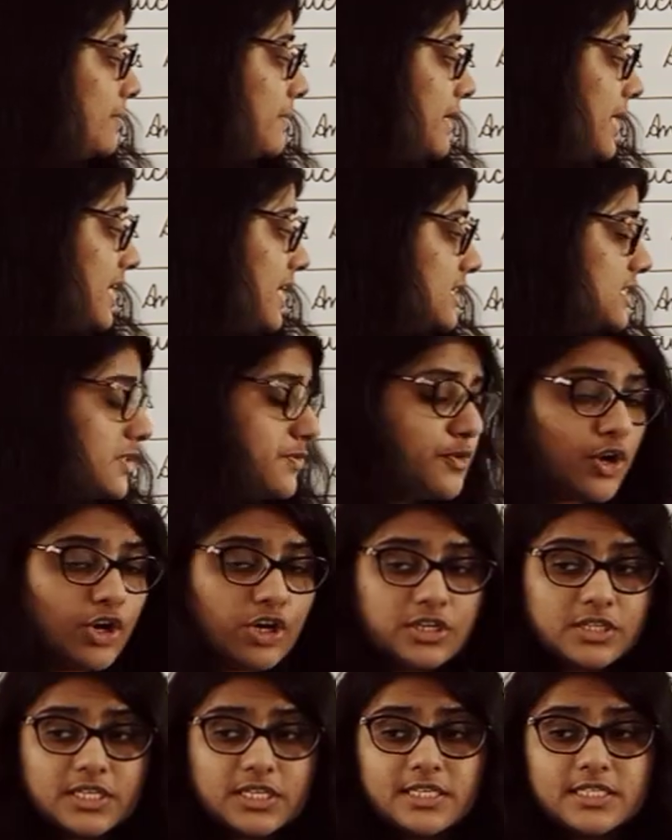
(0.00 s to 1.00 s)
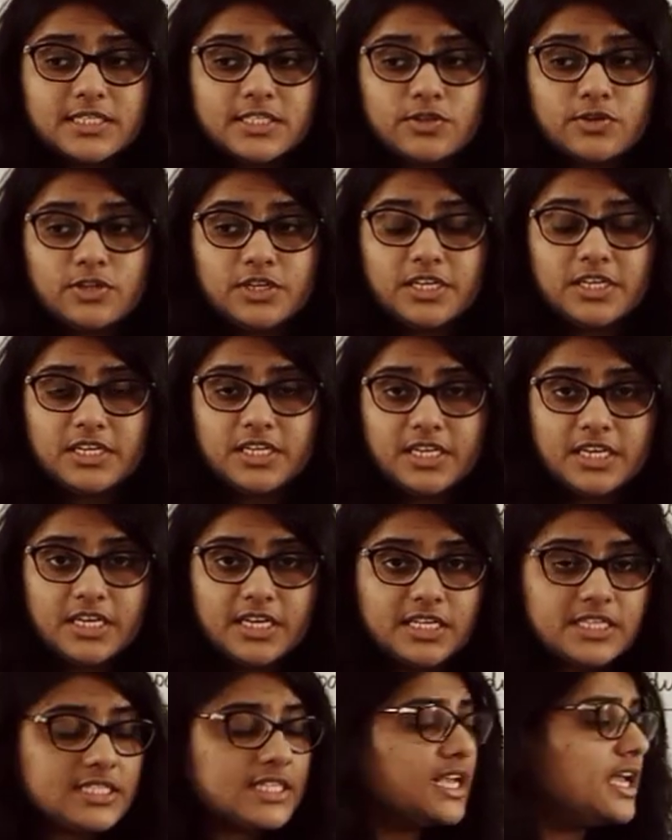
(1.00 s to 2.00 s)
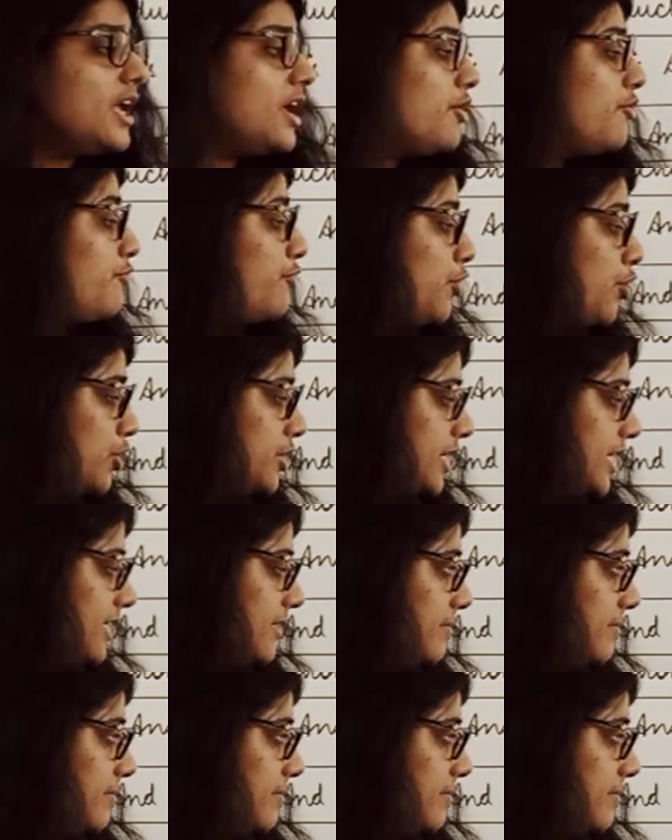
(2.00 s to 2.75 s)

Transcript: marks for this unit is 14